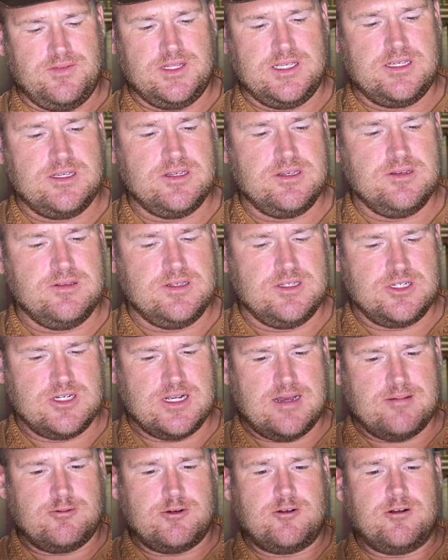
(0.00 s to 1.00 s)
could do the
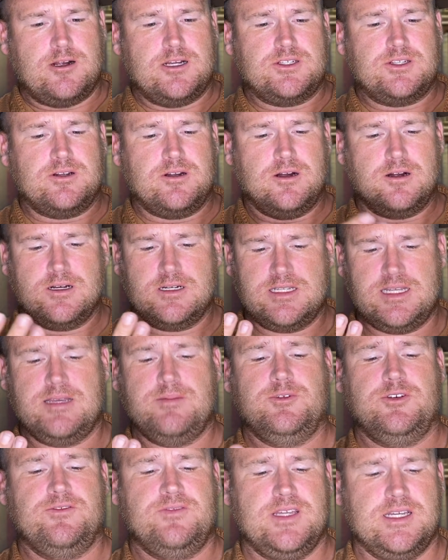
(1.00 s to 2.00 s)
job across a card
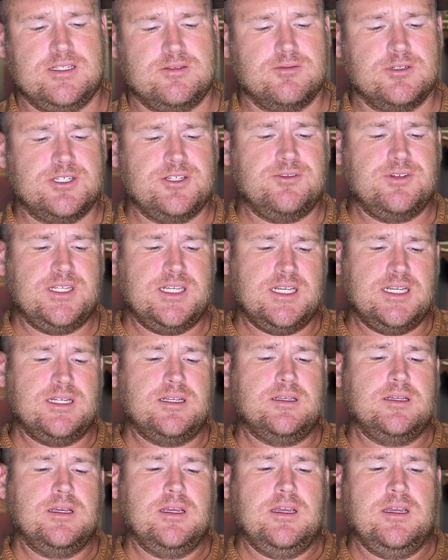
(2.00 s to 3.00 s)
table if that's what you needed,
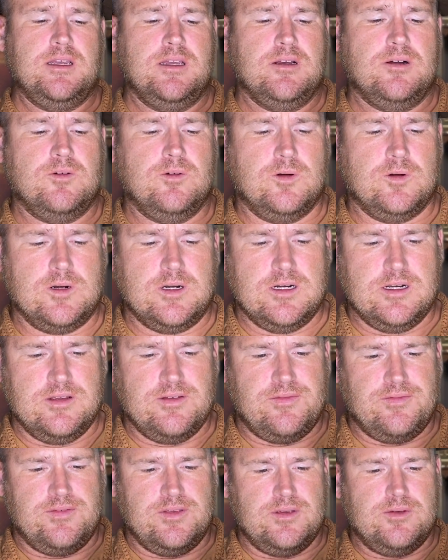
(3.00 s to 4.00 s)
or
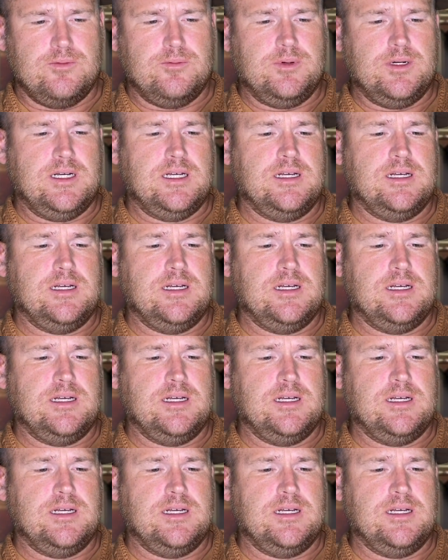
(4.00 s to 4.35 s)
if you,